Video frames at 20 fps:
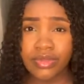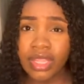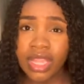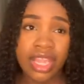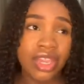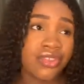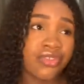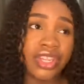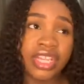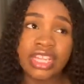
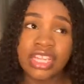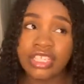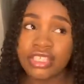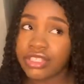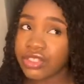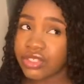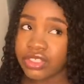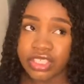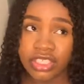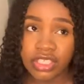a
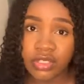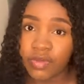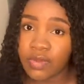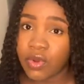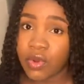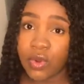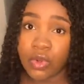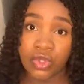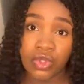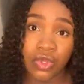relationship
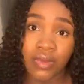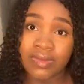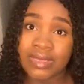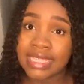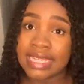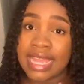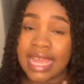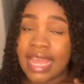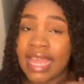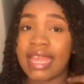or
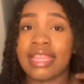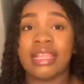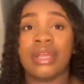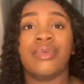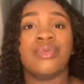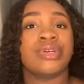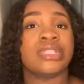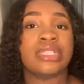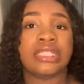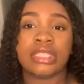something higher than
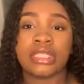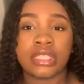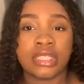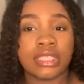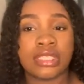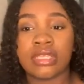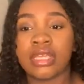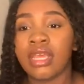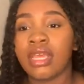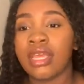what it is.